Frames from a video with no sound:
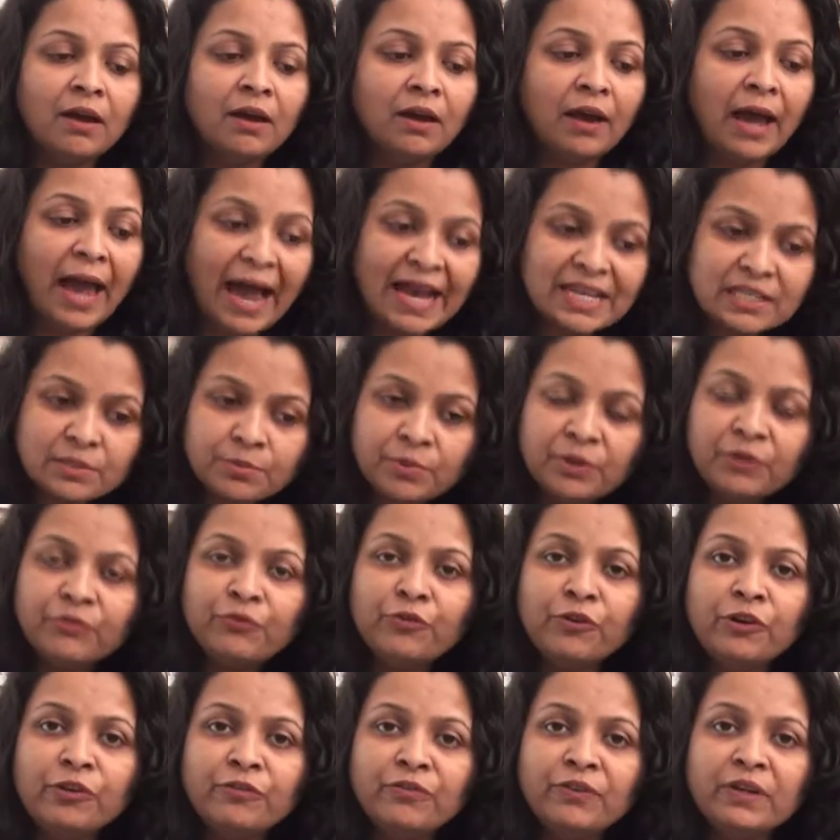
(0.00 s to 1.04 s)
has been
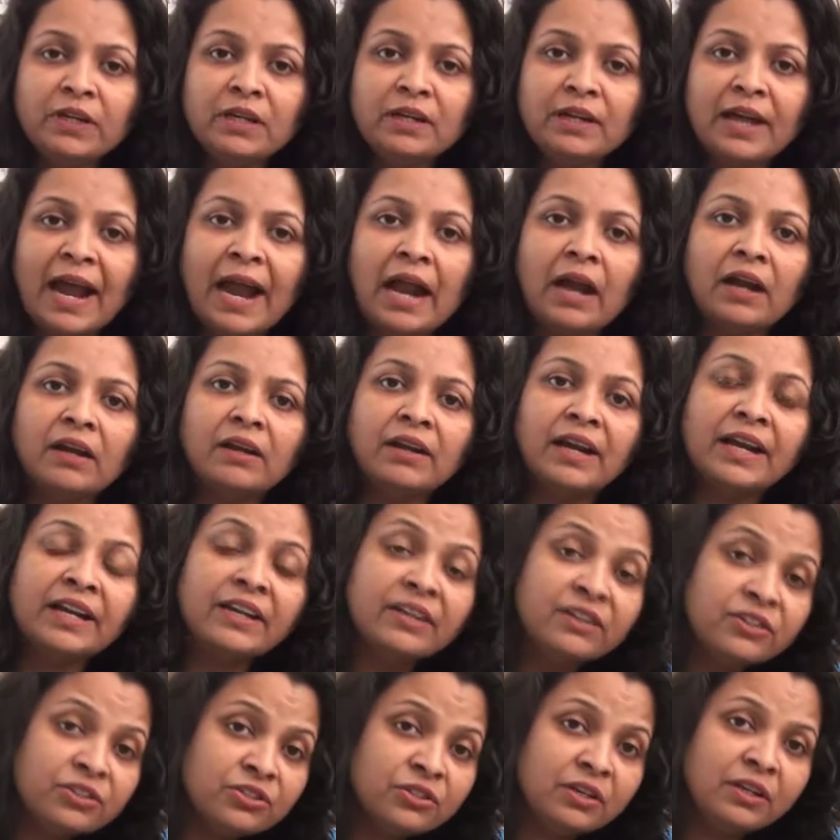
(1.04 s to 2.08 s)
fulfilled, and
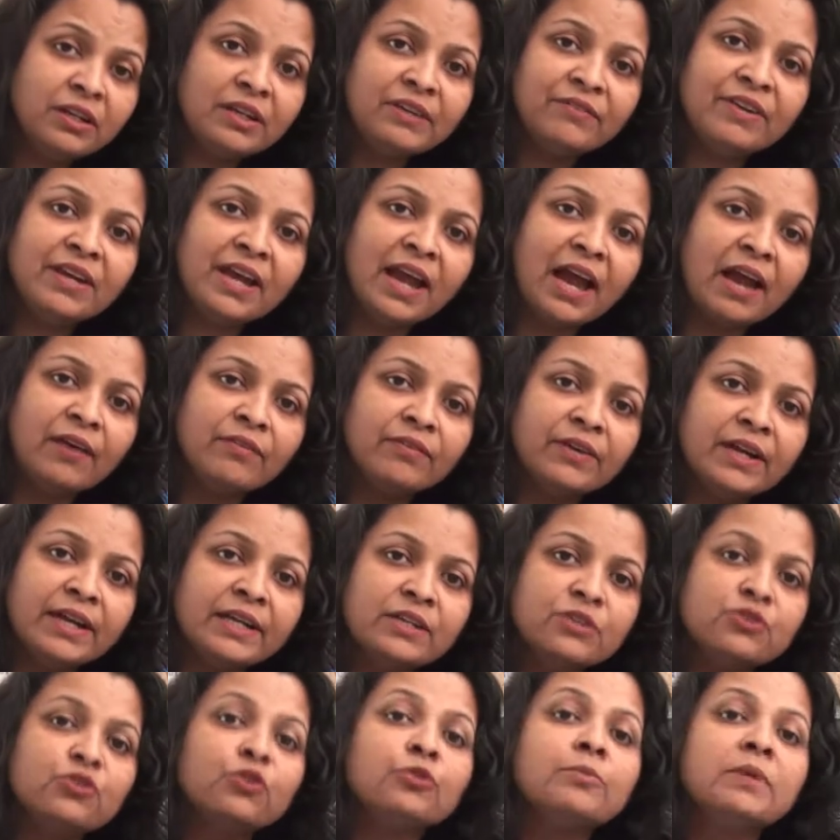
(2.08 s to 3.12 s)
additionally we have
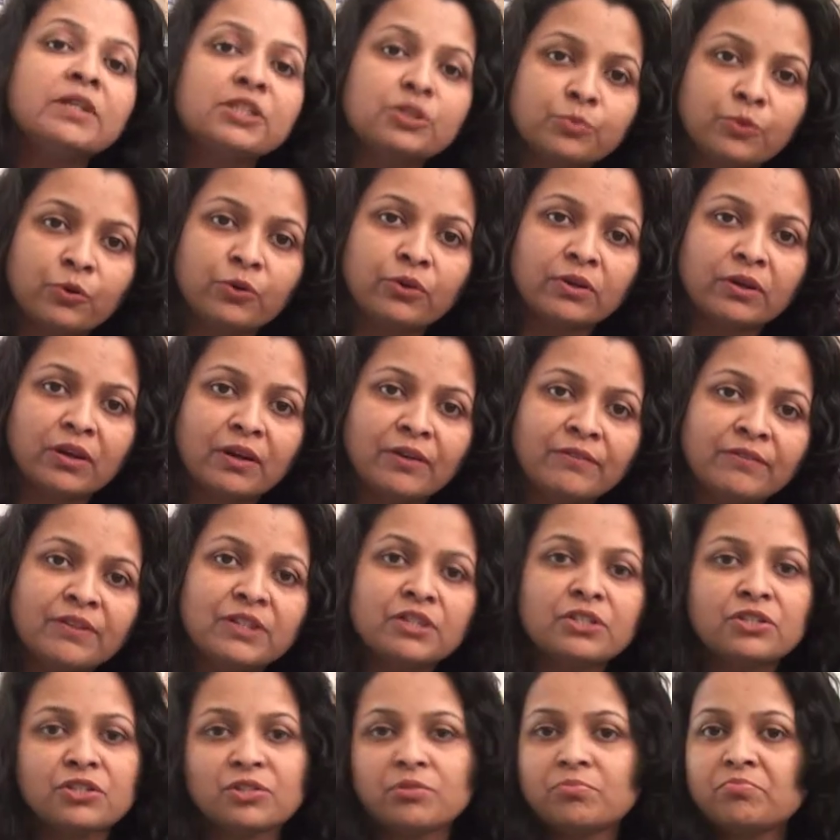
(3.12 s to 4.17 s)
gained so much more,
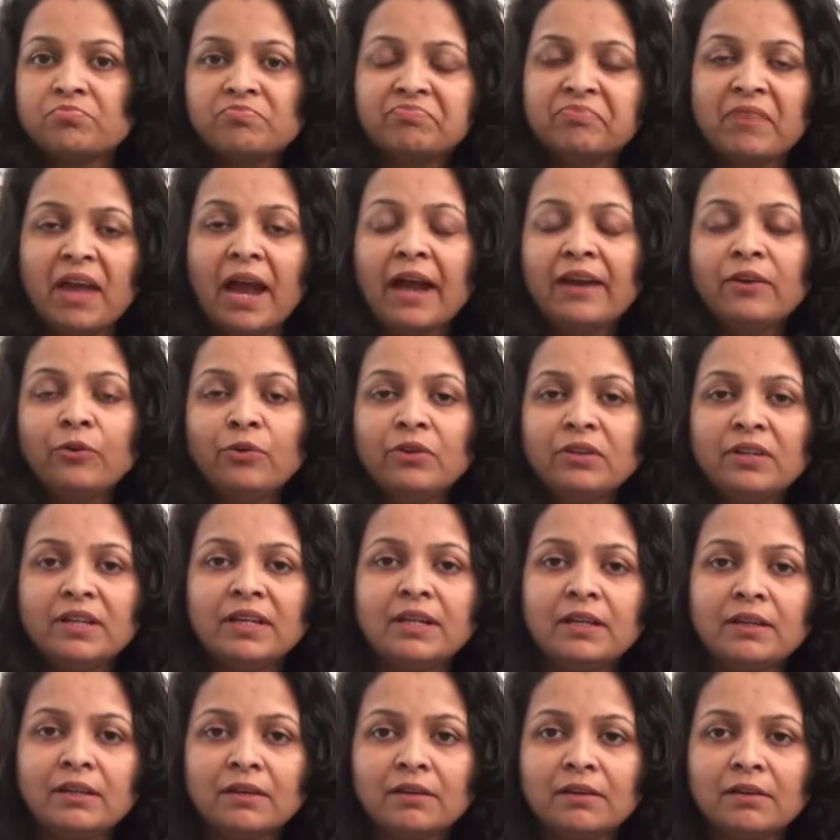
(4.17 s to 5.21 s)
which I don't
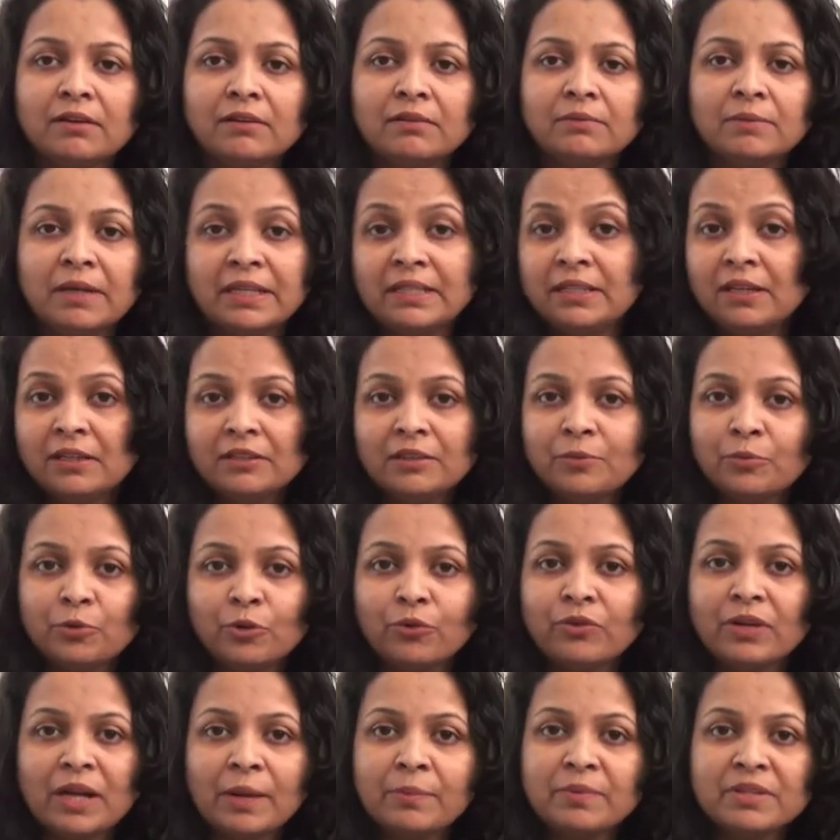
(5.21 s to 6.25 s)
think any other
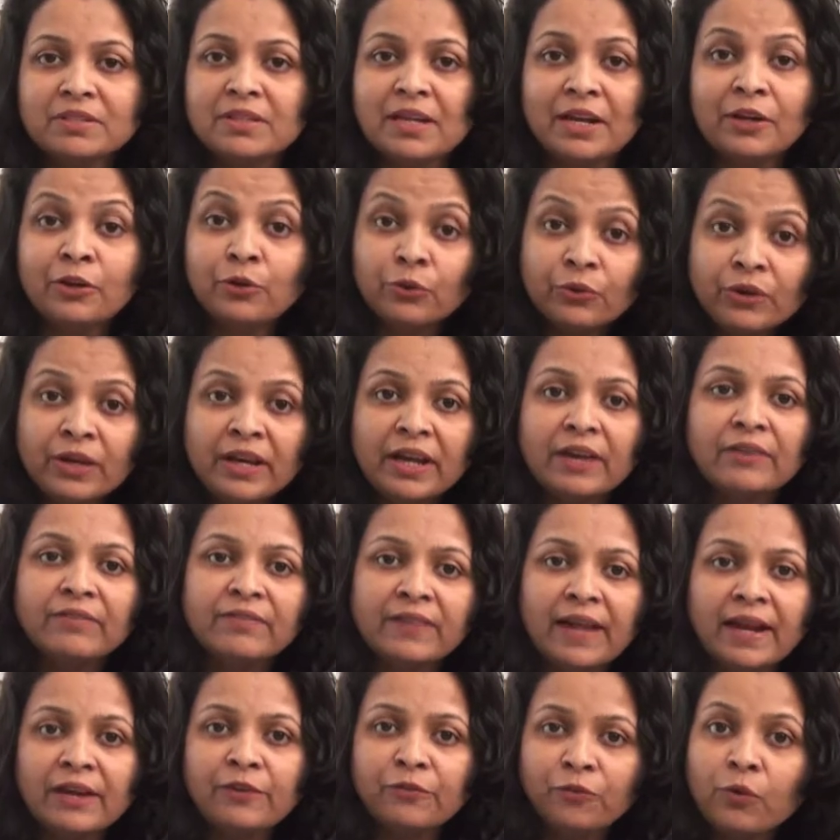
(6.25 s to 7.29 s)
program is there today
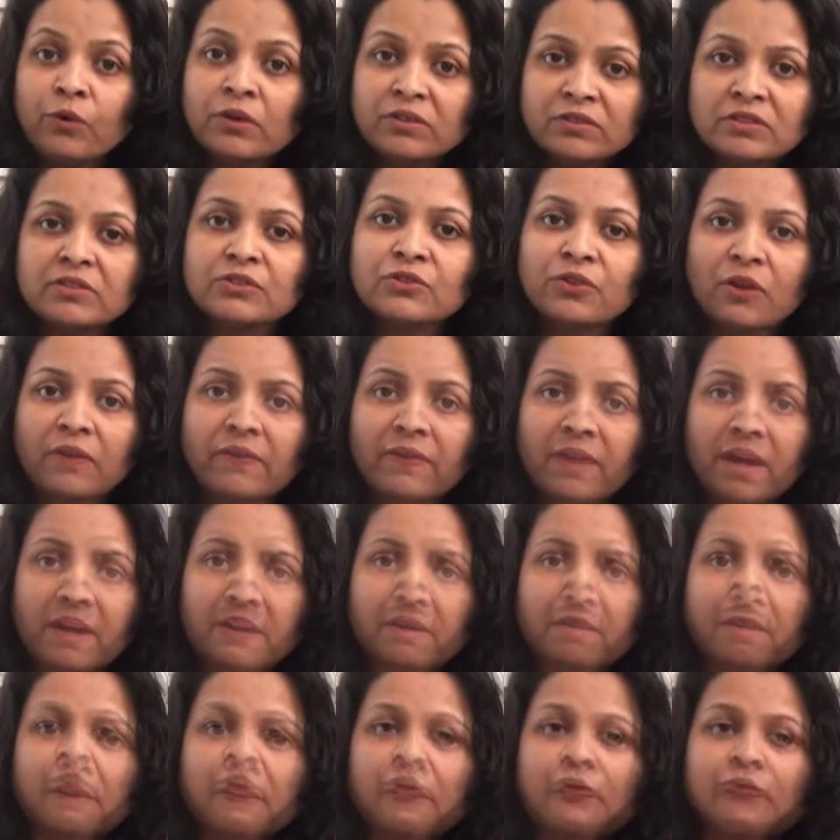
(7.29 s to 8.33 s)
that focuses on
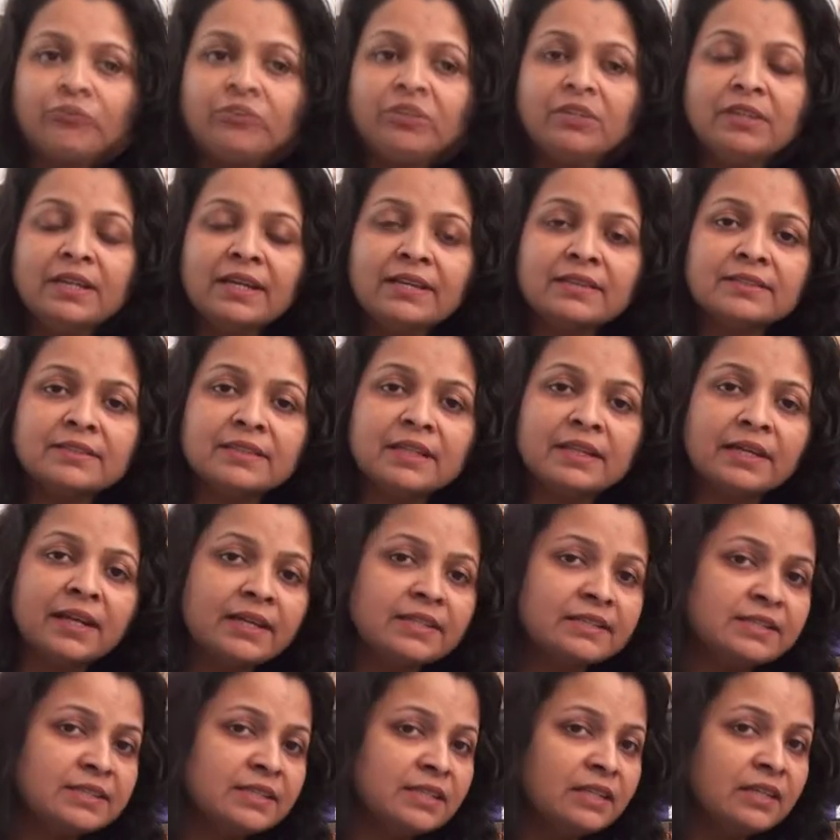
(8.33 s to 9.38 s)
that. One of the things that
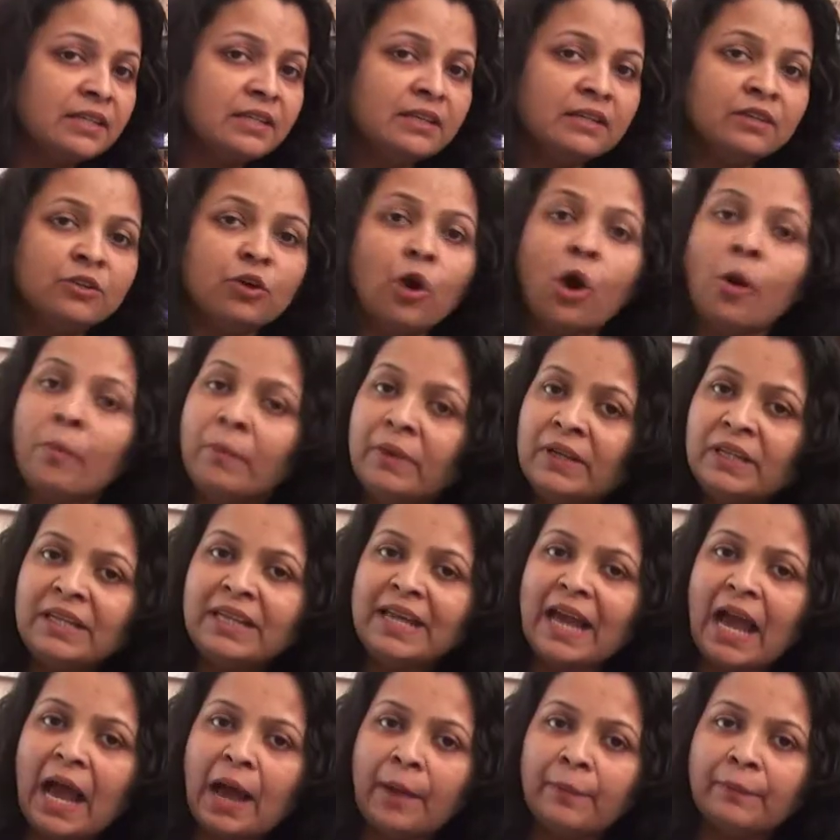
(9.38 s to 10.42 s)
I see
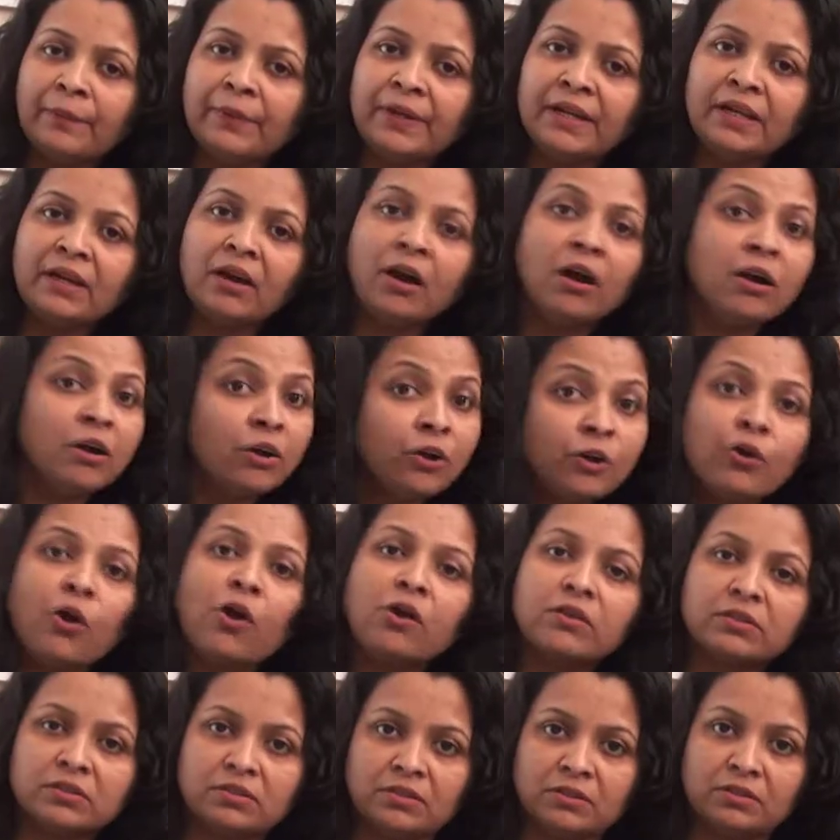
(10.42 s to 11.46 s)
commonly happening
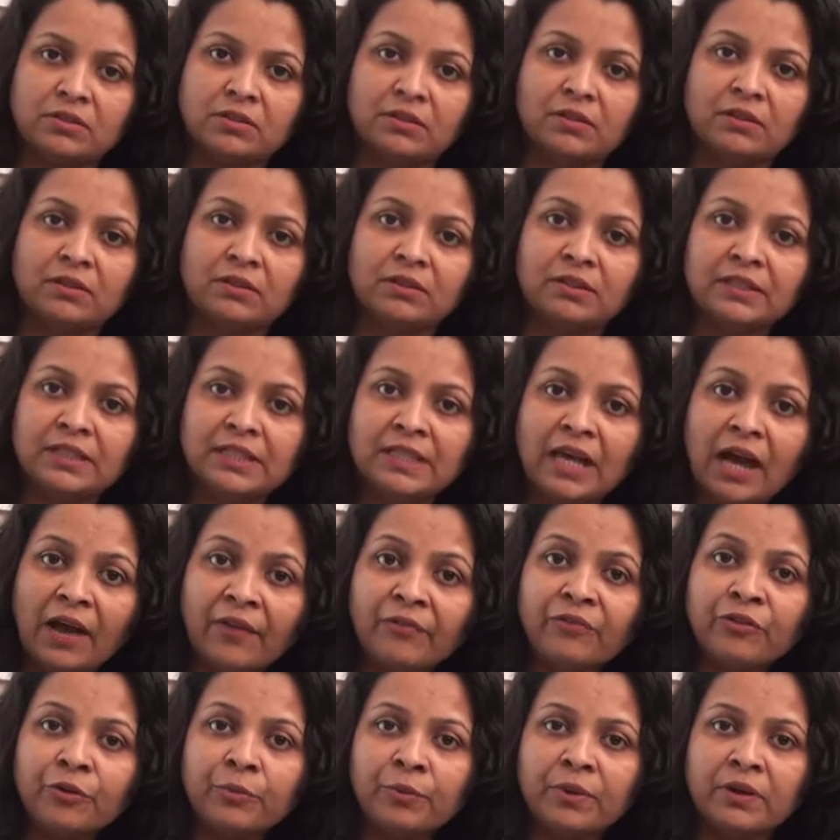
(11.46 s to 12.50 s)
across the
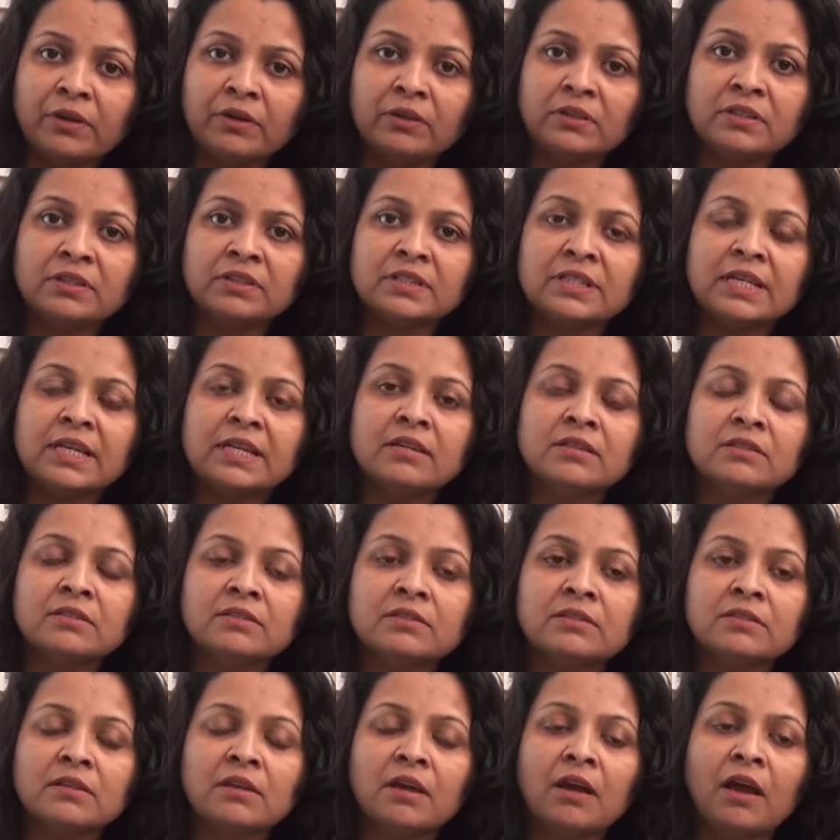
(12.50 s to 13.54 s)
entrepreneurs
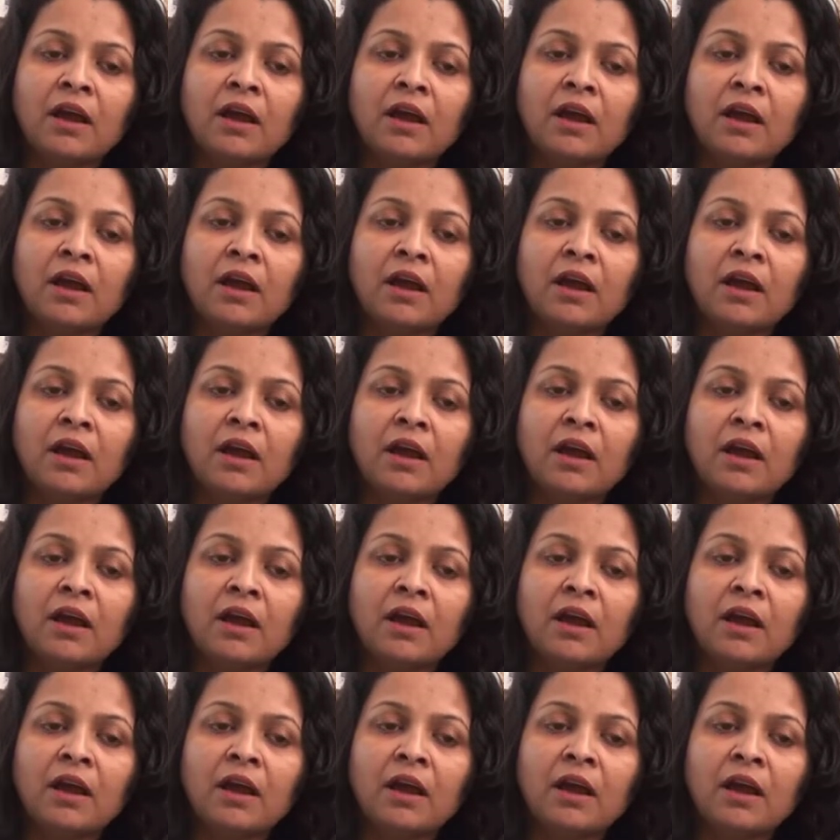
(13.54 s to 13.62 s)
is